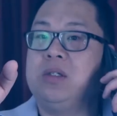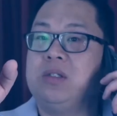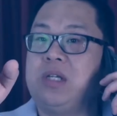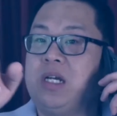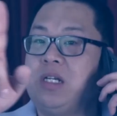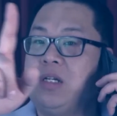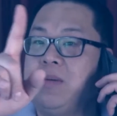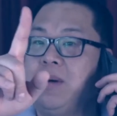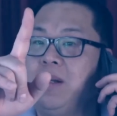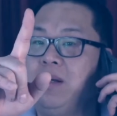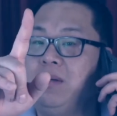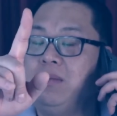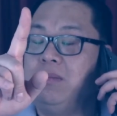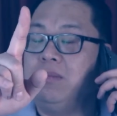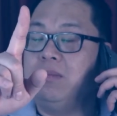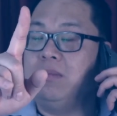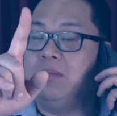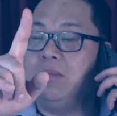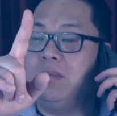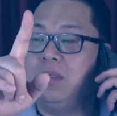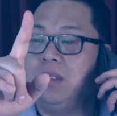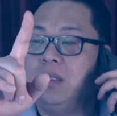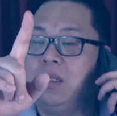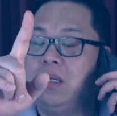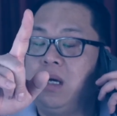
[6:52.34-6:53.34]
gentlemen,
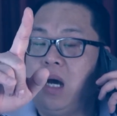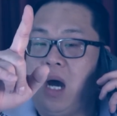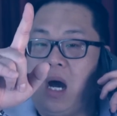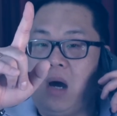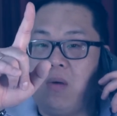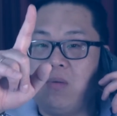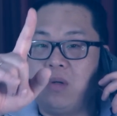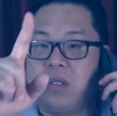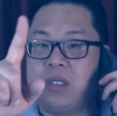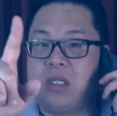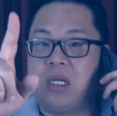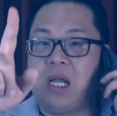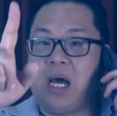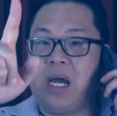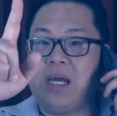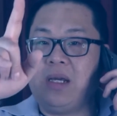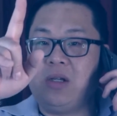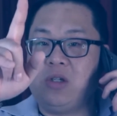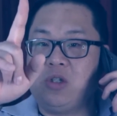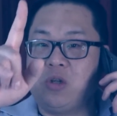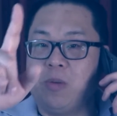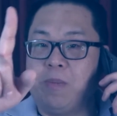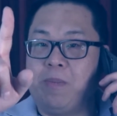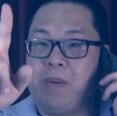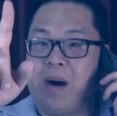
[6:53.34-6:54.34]
I would
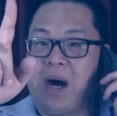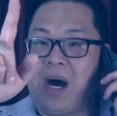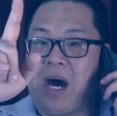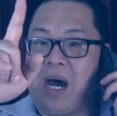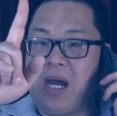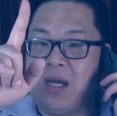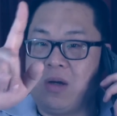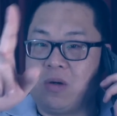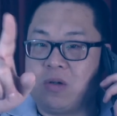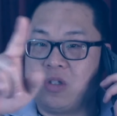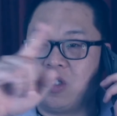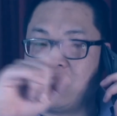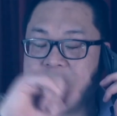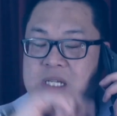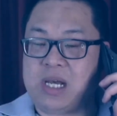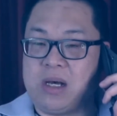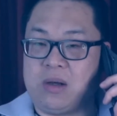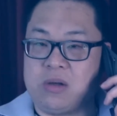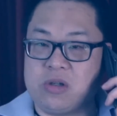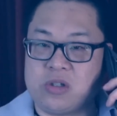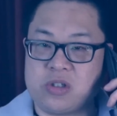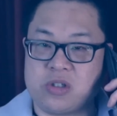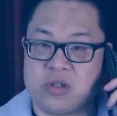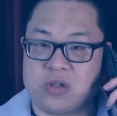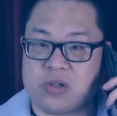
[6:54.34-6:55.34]
like to buy or
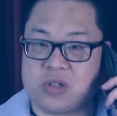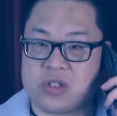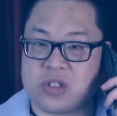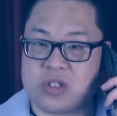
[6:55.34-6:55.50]
sell a certain